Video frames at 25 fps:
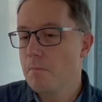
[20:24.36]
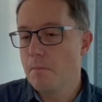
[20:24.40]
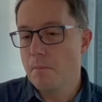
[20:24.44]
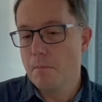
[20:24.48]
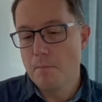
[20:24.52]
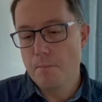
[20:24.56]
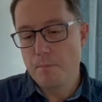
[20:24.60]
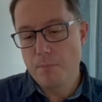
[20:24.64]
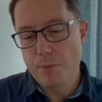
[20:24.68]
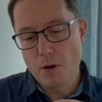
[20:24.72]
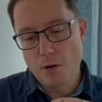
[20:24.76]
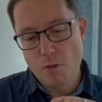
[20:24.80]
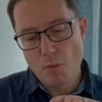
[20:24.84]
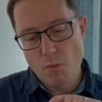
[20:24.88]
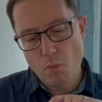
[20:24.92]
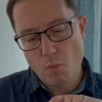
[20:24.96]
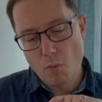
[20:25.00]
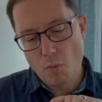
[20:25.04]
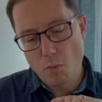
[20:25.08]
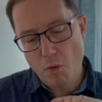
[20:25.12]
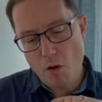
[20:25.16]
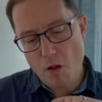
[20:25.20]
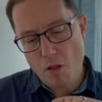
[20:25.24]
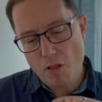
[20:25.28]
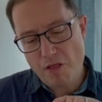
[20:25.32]
But
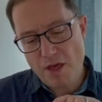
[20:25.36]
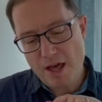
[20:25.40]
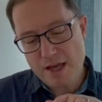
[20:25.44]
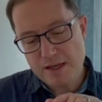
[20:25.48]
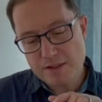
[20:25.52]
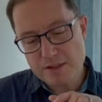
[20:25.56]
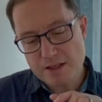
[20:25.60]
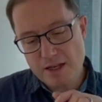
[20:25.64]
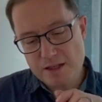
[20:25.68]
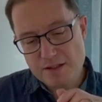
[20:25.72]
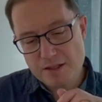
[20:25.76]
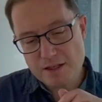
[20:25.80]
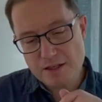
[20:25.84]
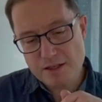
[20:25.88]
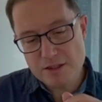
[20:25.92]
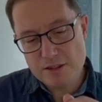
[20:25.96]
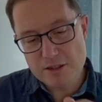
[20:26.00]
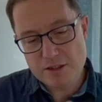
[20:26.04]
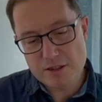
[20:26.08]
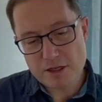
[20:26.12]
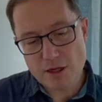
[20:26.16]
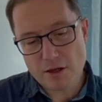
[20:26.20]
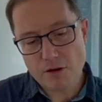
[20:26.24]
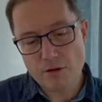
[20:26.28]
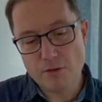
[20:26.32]
what that doesn't
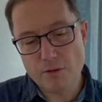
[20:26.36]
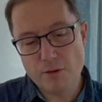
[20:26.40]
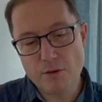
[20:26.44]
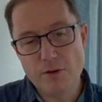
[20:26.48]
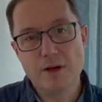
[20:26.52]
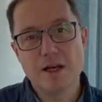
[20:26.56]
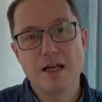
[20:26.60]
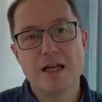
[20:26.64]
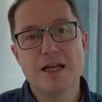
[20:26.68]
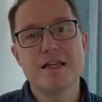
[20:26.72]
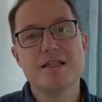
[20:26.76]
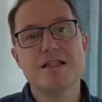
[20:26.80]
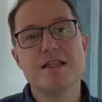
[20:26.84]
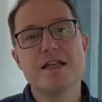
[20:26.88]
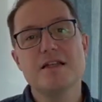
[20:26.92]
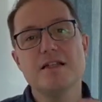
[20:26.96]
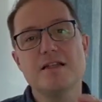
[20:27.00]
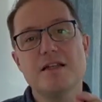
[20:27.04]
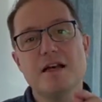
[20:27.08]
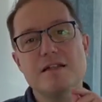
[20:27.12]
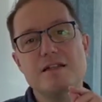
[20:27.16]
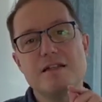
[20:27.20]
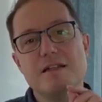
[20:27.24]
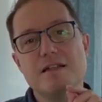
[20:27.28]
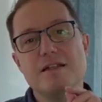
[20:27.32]
do is it
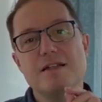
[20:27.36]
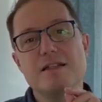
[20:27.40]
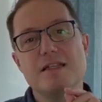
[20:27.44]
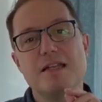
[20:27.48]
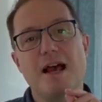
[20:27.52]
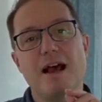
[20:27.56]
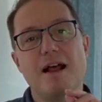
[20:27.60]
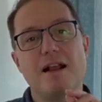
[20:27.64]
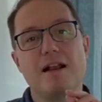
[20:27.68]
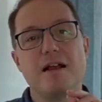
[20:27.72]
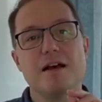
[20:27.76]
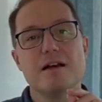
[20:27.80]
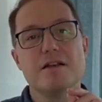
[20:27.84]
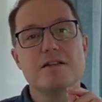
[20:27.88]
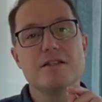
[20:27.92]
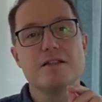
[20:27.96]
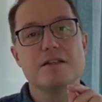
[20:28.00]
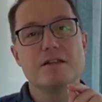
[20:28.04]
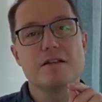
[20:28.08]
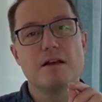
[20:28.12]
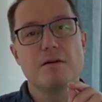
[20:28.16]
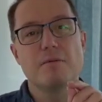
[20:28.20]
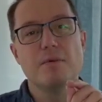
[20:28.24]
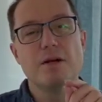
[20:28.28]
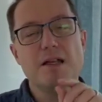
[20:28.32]
doesn't tell us,
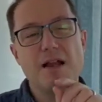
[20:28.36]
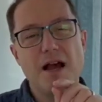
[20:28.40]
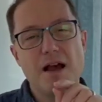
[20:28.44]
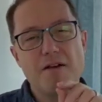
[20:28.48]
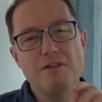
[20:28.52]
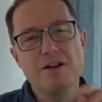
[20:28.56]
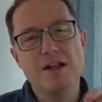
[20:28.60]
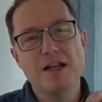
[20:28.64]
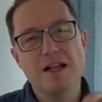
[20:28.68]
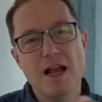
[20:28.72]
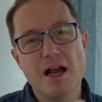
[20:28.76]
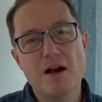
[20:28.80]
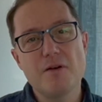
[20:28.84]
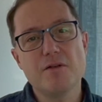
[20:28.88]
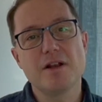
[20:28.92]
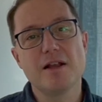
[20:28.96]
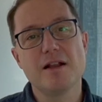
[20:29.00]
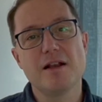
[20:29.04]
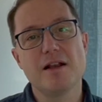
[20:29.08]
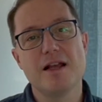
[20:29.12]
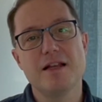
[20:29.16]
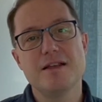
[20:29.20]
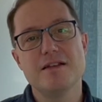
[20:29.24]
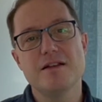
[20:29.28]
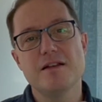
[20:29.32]
we haven't
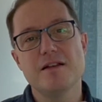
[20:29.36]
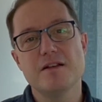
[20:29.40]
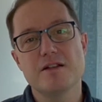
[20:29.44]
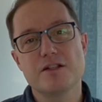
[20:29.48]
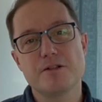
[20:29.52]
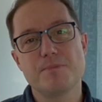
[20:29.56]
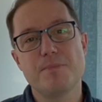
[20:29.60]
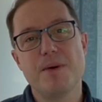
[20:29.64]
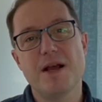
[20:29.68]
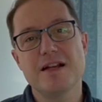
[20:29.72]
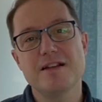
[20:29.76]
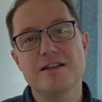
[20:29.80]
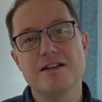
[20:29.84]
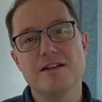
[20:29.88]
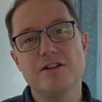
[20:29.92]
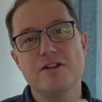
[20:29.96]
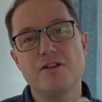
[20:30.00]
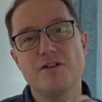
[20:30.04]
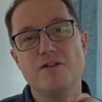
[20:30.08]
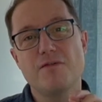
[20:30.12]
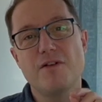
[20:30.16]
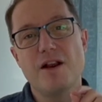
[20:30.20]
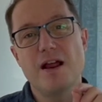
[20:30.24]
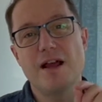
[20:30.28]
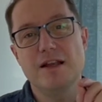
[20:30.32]
calculated expected
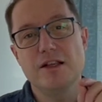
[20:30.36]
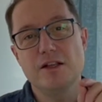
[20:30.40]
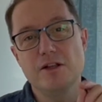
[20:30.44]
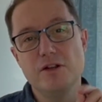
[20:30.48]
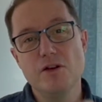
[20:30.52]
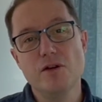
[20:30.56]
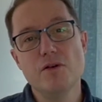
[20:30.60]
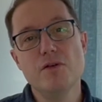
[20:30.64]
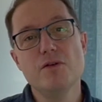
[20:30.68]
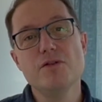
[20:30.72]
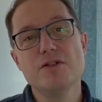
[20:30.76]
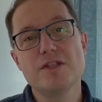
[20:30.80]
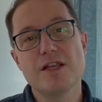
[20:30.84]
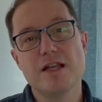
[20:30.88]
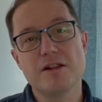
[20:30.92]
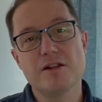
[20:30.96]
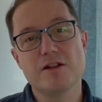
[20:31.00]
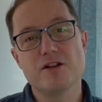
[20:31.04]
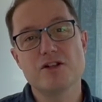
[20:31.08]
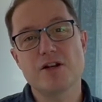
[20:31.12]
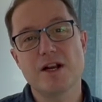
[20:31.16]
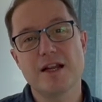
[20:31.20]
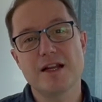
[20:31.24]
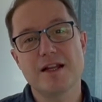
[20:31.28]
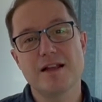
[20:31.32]
threat using the
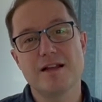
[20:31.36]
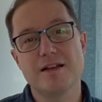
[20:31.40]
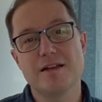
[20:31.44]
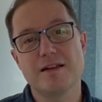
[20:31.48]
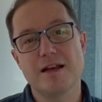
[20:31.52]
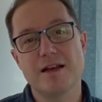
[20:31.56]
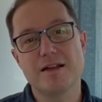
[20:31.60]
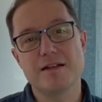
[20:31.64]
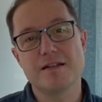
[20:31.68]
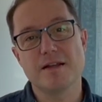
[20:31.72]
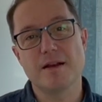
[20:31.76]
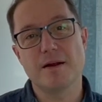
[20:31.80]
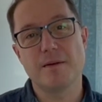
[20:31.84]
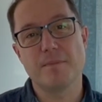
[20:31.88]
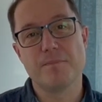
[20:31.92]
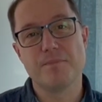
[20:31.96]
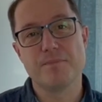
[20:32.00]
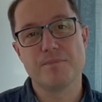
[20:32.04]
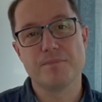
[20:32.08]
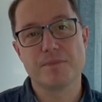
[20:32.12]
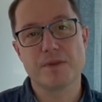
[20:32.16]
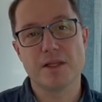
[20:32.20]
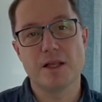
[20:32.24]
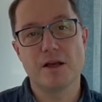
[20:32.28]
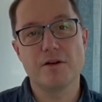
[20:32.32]
tracking data.
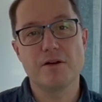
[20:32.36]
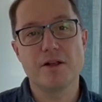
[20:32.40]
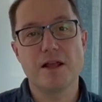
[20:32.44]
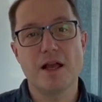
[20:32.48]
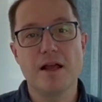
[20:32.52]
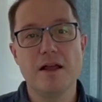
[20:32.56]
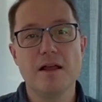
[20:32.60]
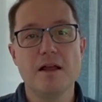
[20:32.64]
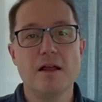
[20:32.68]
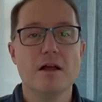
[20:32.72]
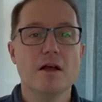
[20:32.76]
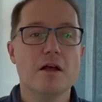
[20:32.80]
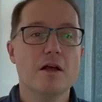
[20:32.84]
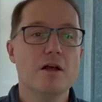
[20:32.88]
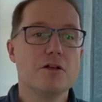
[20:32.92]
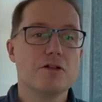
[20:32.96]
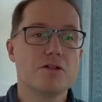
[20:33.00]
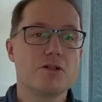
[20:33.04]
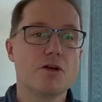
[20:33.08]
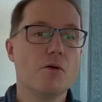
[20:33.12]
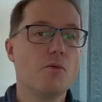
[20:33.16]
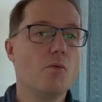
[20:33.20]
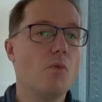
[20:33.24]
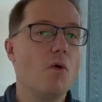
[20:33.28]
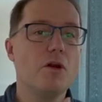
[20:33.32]
Okay, so
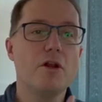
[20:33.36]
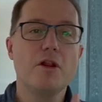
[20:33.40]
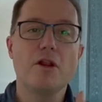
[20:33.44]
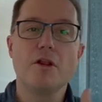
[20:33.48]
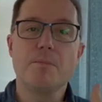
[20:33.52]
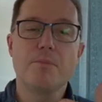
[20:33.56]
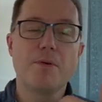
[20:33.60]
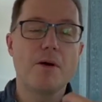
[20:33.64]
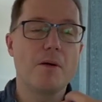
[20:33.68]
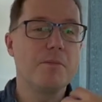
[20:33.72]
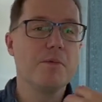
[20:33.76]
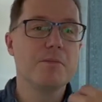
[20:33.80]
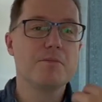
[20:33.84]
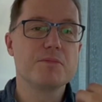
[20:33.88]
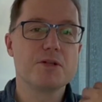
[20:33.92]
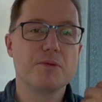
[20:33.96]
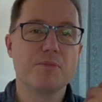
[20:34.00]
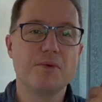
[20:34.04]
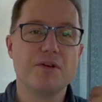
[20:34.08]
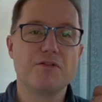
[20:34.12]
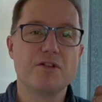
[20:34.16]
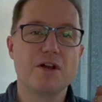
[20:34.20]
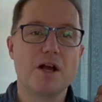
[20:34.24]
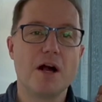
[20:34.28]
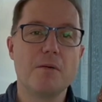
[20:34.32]
one of the problems that
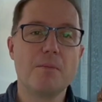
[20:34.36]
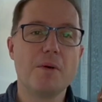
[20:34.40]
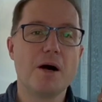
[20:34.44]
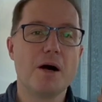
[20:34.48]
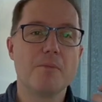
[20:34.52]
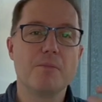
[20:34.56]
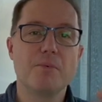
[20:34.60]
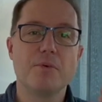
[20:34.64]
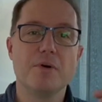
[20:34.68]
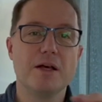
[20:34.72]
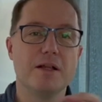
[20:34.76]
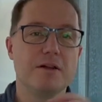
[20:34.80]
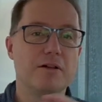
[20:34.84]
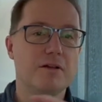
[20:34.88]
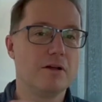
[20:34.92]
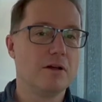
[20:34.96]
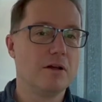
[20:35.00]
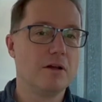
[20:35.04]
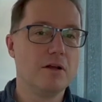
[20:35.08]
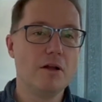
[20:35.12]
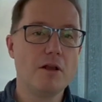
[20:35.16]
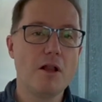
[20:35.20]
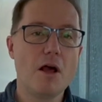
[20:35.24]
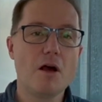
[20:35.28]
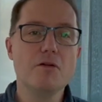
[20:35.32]
we've come up with
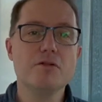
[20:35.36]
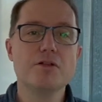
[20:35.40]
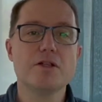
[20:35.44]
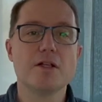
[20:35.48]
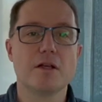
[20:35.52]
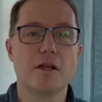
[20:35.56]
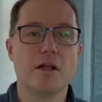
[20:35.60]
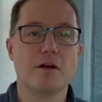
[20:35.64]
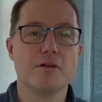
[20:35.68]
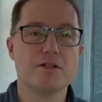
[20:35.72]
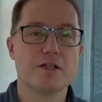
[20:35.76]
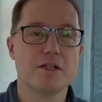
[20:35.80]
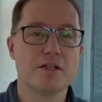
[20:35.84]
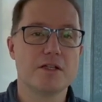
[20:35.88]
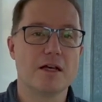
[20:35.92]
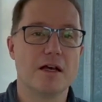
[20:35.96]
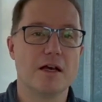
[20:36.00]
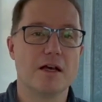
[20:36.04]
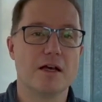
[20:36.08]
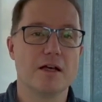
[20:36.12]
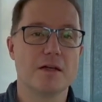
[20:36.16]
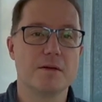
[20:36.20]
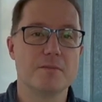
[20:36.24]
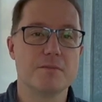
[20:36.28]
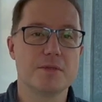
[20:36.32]
loads and loads of
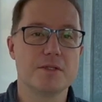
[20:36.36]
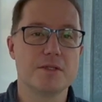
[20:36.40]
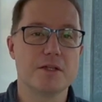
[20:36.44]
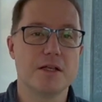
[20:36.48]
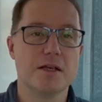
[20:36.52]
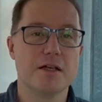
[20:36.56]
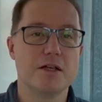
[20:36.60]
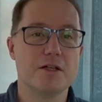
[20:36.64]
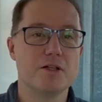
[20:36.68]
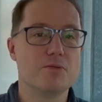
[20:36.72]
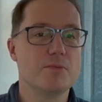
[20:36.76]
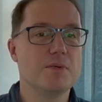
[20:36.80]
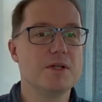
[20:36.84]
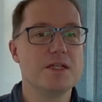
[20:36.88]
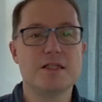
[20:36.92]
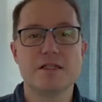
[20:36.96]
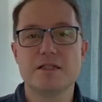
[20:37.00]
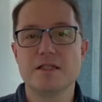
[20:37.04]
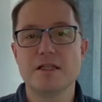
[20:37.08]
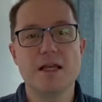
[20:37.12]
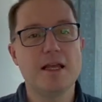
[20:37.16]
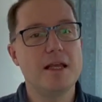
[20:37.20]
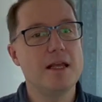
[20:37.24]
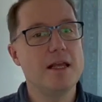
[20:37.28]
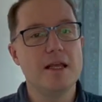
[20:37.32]
times is we
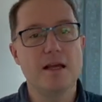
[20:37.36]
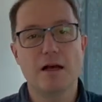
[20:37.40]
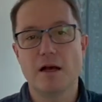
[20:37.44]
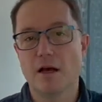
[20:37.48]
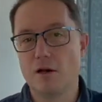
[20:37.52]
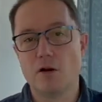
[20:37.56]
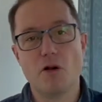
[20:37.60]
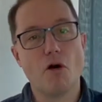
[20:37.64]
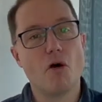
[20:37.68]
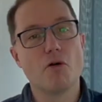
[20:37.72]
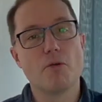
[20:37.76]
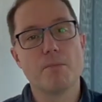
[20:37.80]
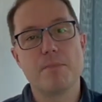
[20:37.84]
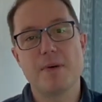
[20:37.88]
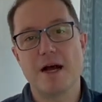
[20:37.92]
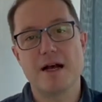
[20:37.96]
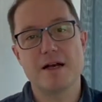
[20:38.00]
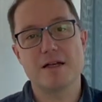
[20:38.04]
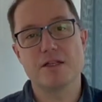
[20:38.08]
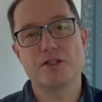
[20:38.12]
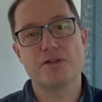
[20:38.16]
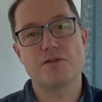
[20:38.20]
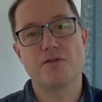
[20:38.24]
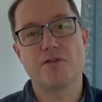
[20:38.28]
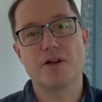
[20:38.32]
see a long
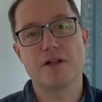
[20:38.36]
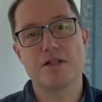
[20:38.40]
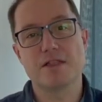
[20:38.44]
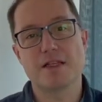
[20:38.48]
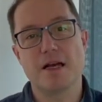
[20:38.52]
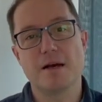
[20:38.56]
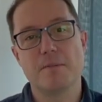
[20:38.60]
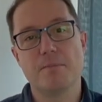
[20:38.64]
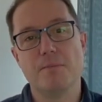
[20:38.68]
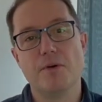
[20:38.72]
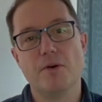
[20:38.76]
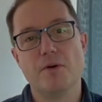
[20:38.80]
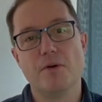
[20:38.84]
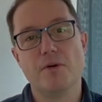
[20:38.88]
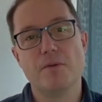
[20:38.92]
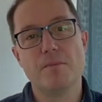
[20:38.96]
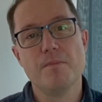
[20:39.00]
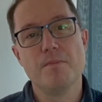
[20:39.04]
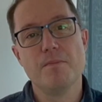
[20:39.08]
pass, for example.